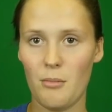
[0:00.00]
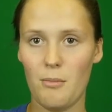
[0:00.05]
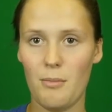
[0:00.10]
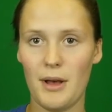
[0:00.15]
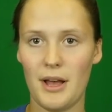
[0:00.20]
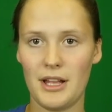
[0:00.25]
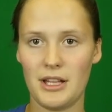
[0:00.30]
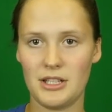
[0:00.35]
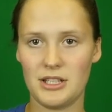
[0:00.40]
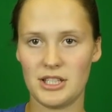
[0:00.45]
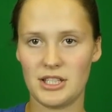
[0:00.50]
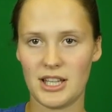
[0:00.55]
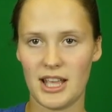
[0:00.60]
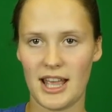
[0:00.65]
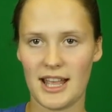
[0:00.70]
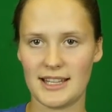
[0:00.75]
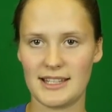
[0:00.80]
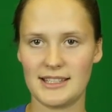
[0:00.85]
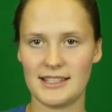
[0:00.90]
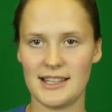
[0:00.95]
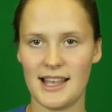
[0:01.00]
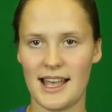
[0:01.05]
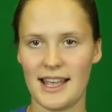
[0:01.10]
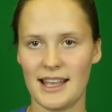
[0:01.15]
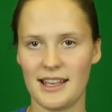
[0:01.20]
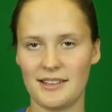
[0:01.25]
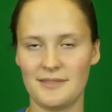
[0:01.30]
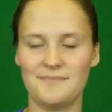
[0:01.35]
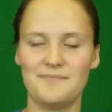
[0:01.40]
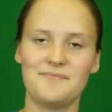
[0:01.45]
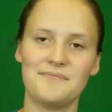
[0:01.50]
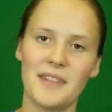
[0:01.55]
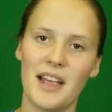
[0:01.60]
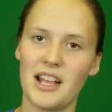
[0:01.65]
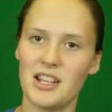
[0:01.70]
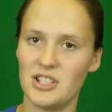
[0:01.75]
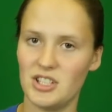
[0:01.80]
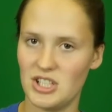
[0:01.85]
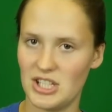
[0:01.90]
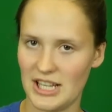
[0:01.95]
but it's like
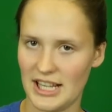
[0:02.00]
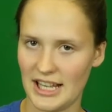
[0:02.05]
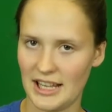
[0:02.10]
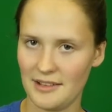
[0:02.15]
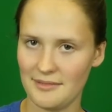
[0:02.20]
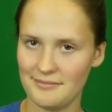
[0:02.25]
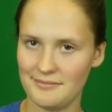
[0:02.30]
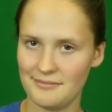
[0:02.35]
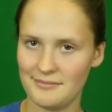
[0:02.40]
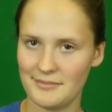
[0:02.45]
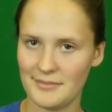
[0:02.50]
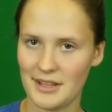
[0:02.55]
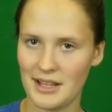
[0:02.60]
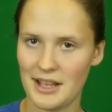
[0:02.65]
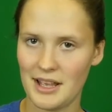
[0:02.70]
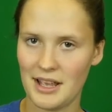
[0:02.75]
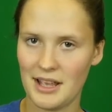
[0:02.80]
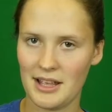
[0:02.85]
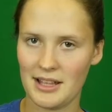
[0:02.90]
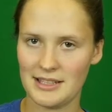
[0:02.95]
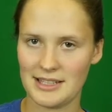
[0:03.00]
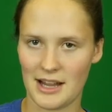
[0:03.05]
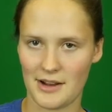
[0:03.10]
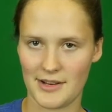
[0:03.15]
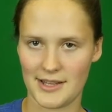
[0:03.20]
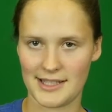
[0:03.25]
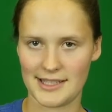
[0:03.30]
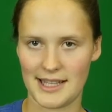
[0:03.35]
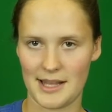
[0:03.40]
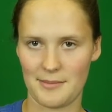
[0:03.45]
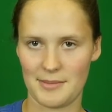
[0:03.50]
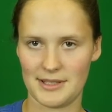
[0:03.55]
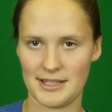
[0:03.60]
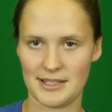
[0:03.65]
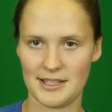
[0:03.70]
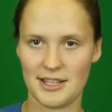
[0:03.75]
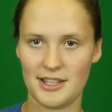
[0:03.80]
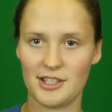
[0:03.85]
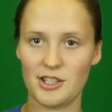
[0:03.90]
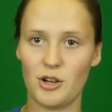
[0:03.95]
a G down in the same
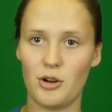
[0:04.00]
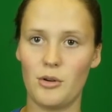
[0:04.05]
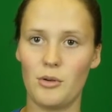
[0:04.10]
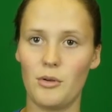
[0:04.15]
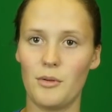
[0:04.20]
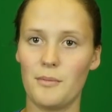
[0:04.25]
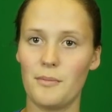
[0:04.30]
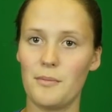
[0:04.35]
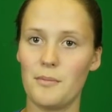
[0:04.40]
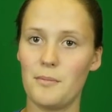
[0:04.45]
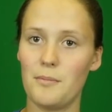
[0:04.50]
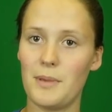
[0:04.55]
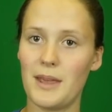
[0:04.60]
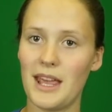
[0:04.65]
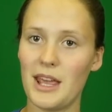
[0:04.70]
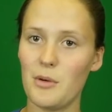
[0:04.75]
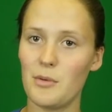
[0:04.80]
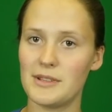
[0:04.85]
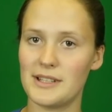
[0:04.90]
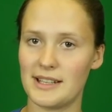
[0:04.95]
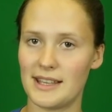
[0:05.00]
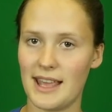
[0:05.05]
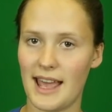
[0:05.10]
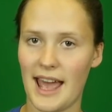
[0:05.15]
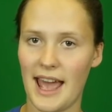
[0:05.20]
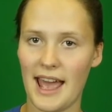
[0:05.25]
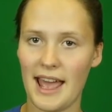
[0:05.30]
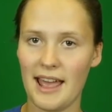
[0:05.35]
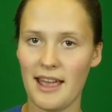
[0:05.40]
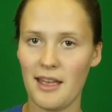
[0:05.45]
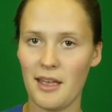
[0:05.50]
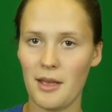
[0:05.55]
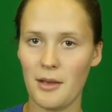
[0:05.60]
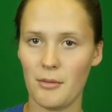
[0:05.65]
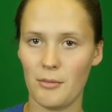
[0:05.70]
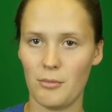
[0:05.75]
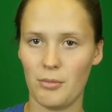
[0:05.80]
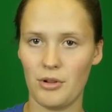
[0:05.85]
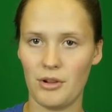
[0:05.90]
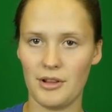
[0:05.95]
position. So P was a K,
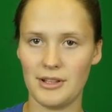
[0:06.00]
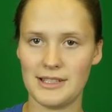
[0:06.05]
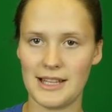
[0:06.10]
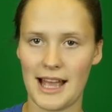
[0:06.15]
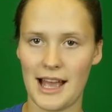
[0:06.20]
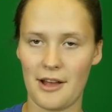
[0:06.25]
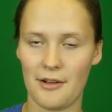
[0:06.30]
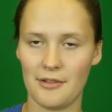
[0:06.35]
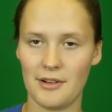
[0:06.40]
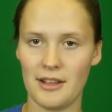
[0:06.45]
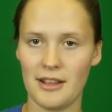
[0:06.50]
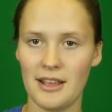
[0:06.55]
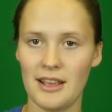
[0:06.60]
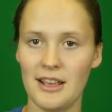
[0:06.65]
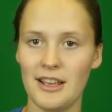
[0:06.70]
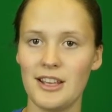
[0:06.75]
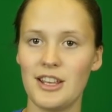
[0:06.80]
pull it down.